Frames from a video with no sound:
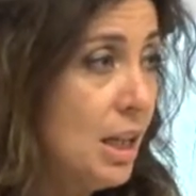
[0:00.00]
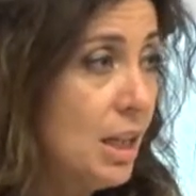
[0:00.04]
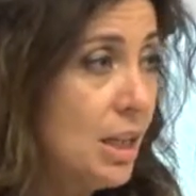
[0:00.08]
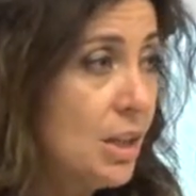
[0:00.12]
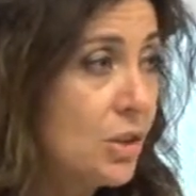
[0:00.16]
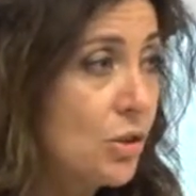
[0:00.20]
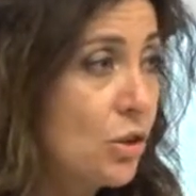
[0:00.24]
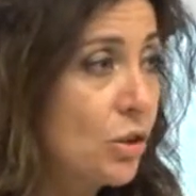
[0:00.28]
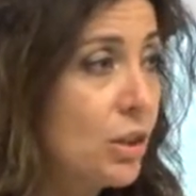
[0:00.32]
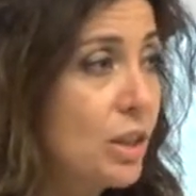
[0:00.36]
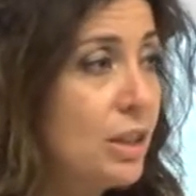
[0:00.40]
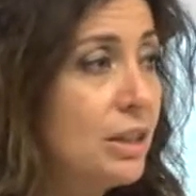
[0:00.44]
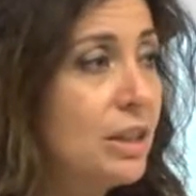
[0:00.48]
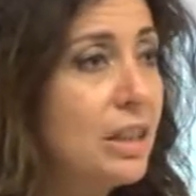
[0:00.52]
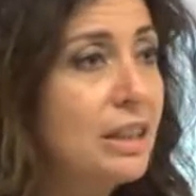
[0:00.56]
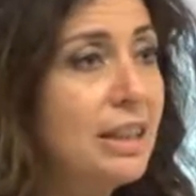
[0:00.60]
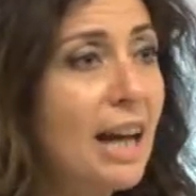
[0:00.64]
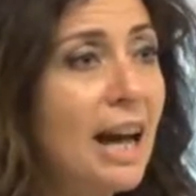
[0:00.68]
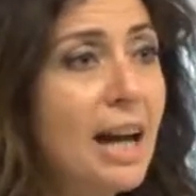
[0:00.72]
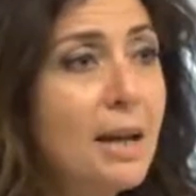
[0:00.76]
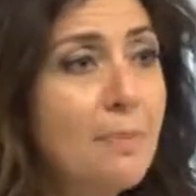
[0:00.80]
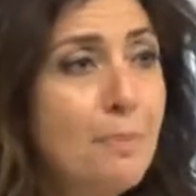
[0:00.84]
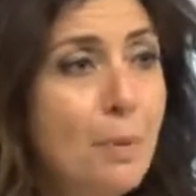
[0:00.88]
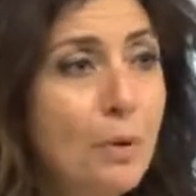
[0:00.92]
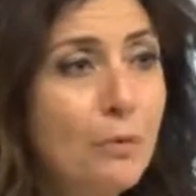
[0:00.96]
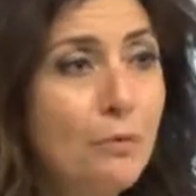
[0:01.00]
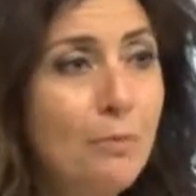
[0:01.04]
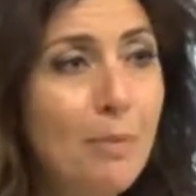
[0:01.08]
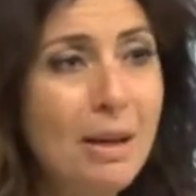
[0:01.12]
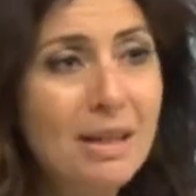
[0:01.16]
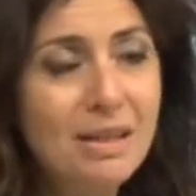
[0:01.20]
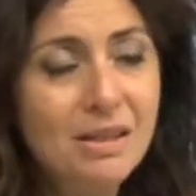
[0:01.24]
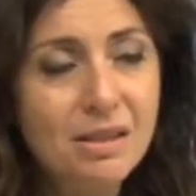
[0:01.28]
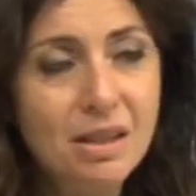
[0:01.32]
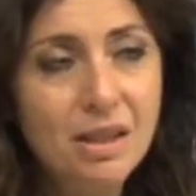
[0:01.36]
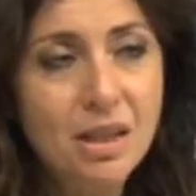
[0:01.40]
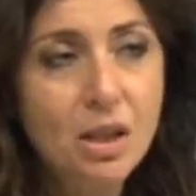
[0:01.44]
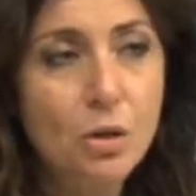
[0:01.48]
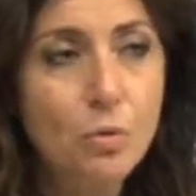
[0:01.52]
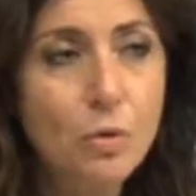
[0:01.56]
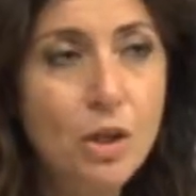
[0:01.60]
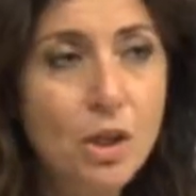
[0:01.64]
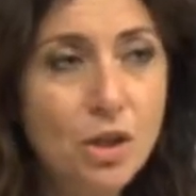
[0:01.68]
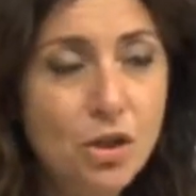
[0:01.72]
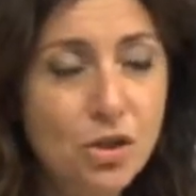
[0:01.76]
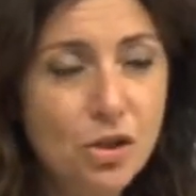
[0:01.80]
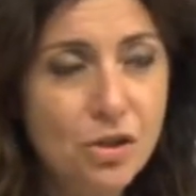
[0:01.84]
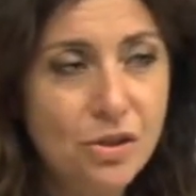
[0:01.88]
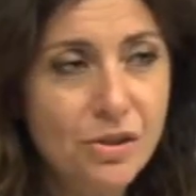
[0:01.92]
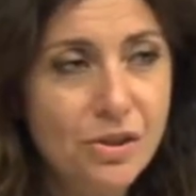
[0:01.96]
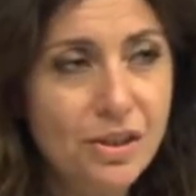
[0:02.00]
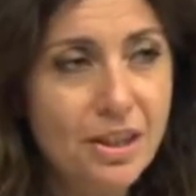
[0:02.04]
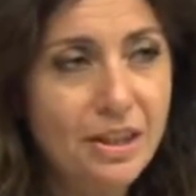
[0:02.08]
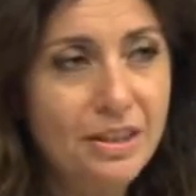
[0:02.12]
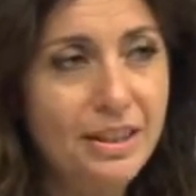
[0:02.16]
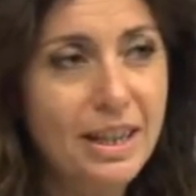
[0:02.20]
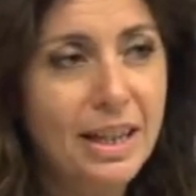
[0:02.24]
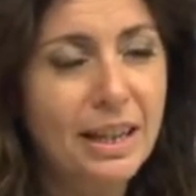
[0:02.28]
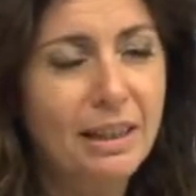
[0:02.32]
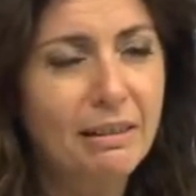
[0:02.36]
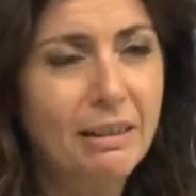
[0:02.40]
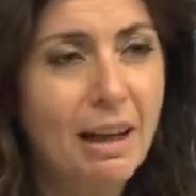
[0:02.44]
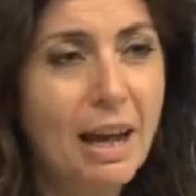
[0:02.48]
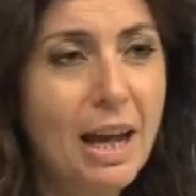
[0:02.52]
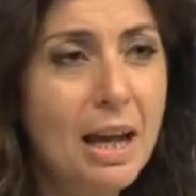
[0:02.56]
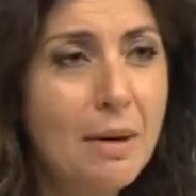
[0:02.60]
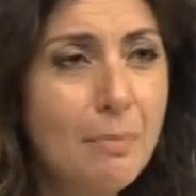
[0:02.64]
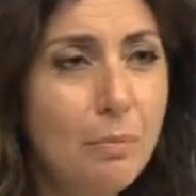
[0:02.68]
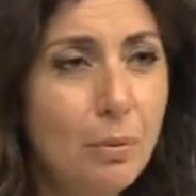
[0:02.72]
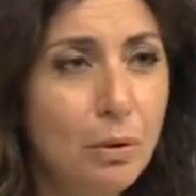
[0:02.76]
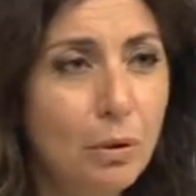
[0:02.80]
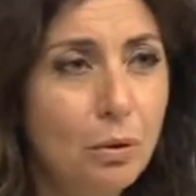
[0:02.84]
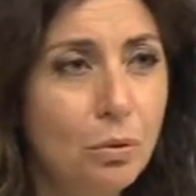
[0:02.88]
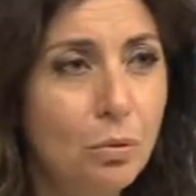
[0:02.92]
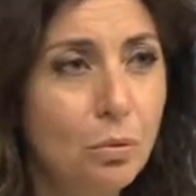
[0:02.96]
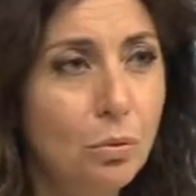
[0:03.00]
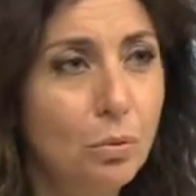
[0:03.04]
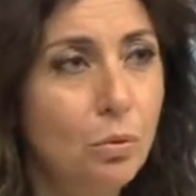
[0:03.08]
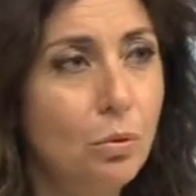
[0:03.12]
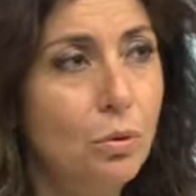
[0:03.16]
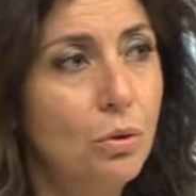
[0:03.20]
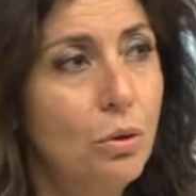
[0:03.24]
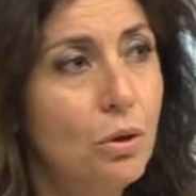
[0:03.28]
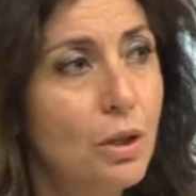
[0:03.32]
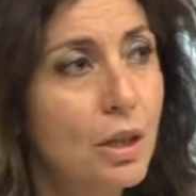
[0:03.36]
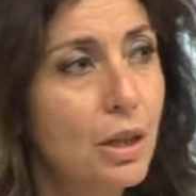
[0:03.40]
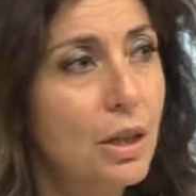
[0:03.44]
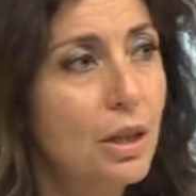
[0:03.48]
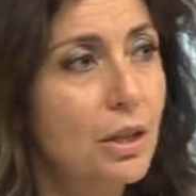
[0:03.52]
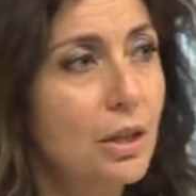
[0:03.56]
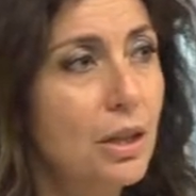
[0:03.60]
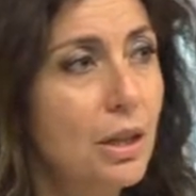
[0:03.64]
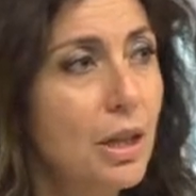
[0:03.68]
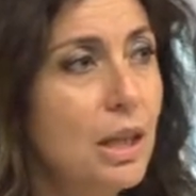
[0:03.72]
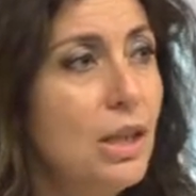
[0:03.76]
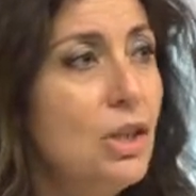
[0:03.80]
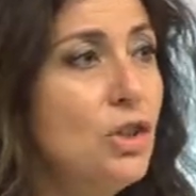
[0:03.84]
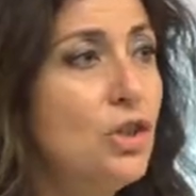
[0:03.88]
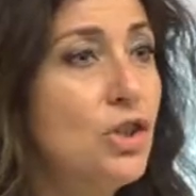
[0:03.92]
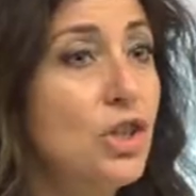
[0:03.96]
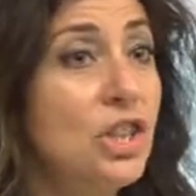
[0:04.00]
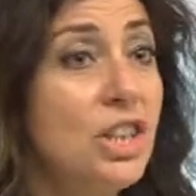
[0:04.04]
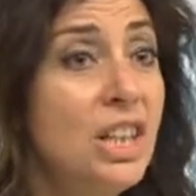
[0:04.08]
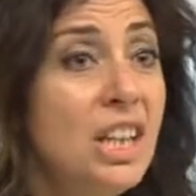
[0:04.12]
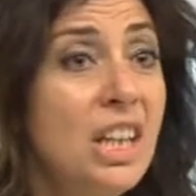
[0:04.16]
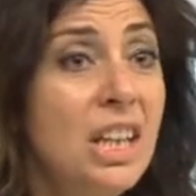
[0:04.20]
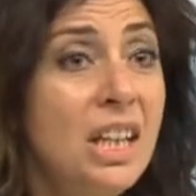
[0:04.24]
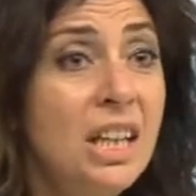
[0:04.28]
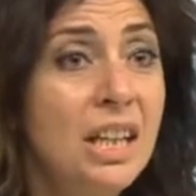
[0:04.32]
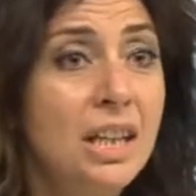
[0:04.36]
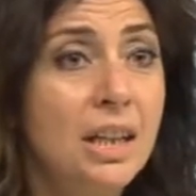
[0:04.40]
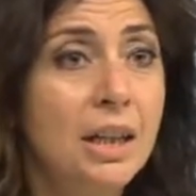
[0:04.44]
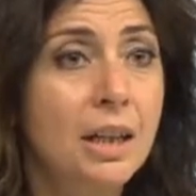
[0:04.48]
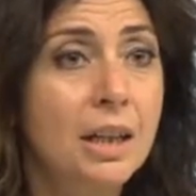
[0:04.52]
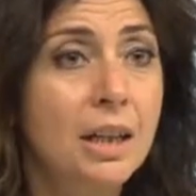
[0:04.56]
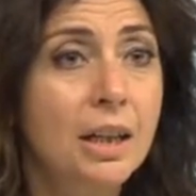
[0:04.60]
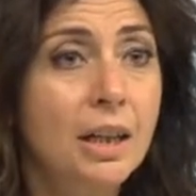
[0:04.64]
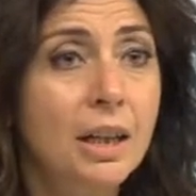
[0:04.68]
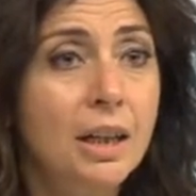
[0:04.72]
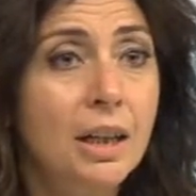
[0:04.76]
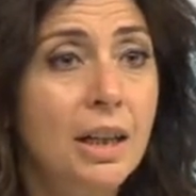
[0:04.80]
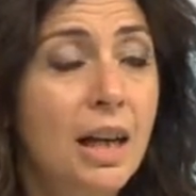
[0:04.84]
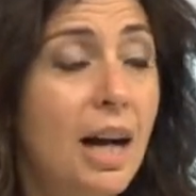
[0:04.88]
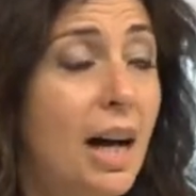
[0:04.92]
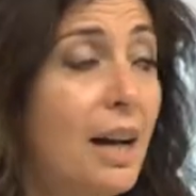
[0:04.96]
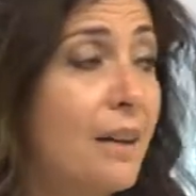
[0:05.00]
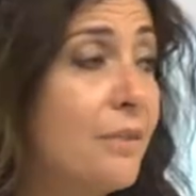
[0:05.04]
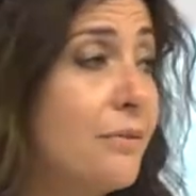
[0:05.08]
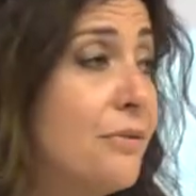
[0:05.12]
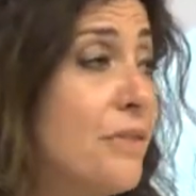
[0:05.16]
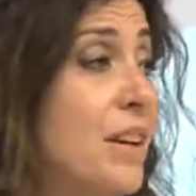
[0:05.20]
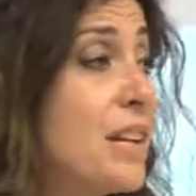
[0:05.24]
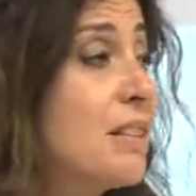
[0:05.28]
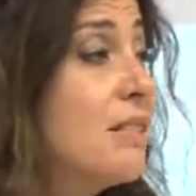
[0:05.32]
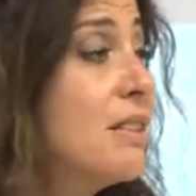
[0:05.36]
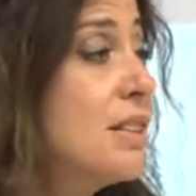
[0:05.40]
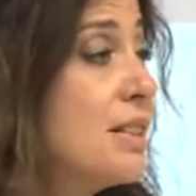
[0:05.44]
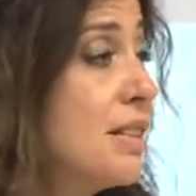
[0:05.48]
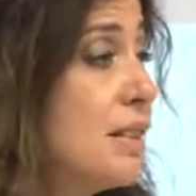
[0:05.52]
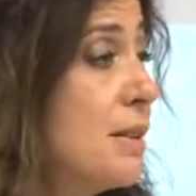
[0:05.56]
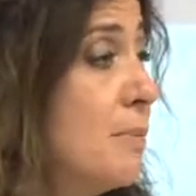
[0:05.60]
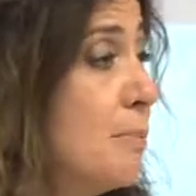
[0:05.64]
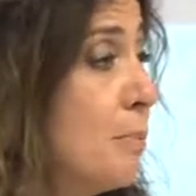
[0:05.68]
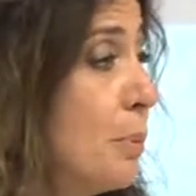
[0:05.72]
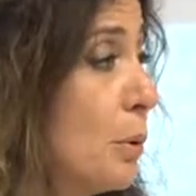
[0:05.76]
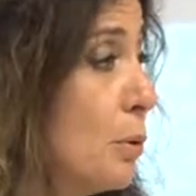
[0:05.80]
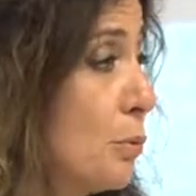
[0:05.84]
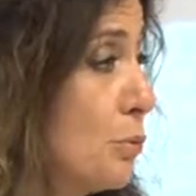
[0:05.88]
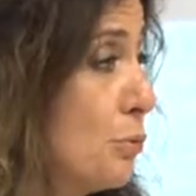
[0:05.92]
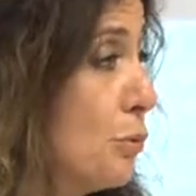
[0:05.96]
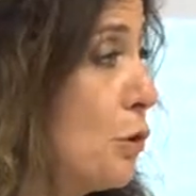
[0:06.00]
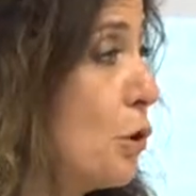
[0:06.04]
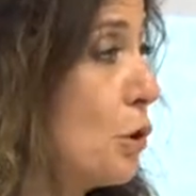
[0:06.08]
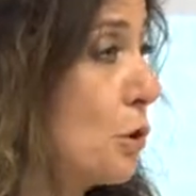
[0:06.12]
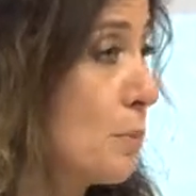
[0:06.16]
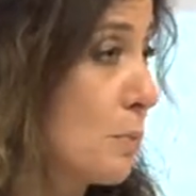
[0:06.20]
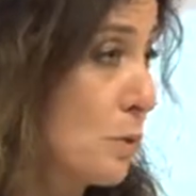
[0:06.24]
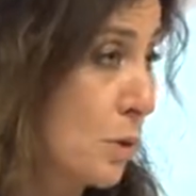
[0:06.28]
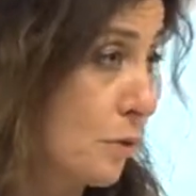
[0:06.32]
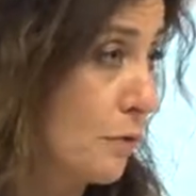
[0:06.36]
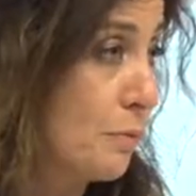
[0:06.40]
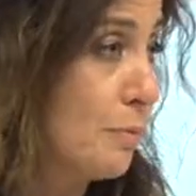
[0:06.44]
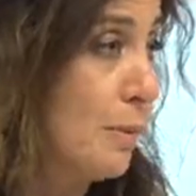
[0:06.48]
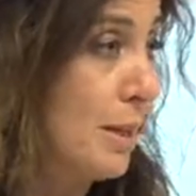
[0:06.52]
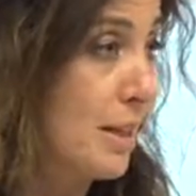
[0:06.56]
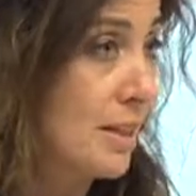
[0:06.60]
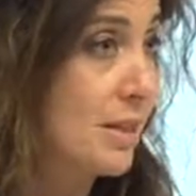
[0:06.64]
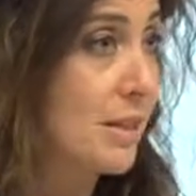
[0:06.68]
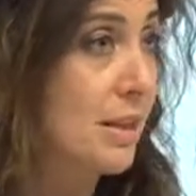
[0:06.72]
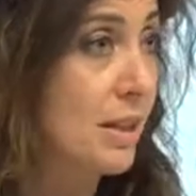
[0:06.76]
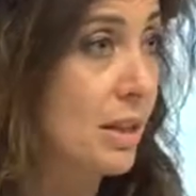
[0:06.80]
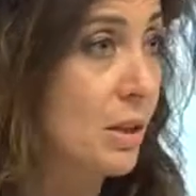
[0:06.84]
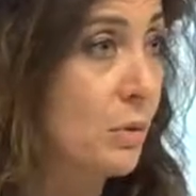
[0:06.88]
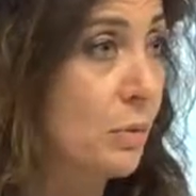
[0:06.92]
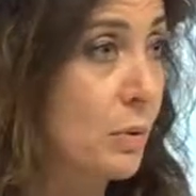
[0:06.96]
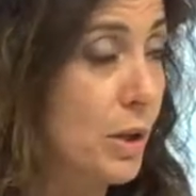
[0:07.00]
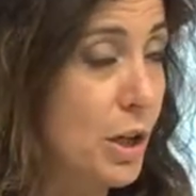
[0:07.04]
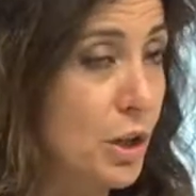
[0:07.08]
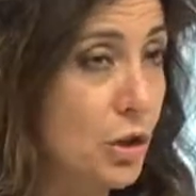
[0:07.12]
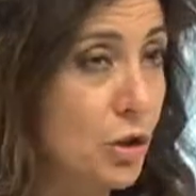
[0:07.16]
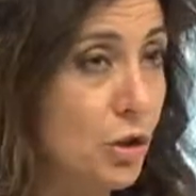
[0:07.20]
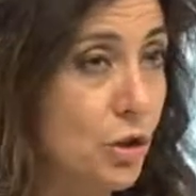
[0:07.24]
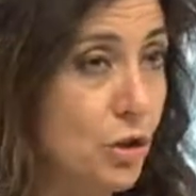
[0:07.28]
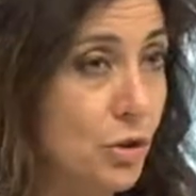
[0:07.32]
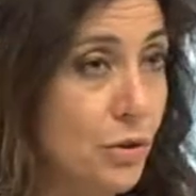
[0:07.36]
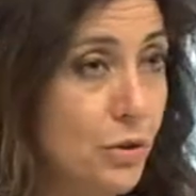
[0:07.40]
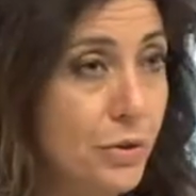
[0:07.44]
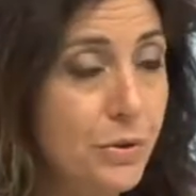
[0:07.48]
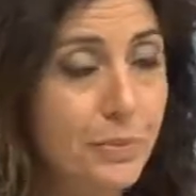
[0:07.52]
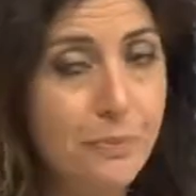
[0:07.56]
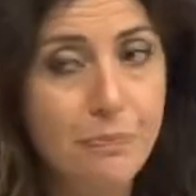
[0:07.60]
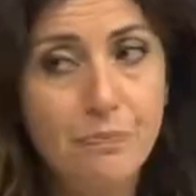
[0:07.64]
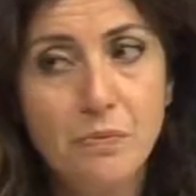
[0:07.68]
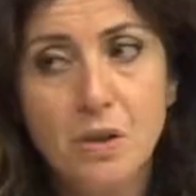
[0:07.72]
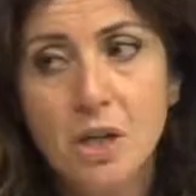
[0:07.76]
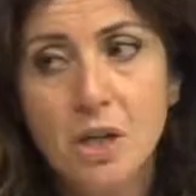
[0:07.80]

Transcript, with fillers: So the, the type of master equations that they are able to engineer are very simple forms of master equations.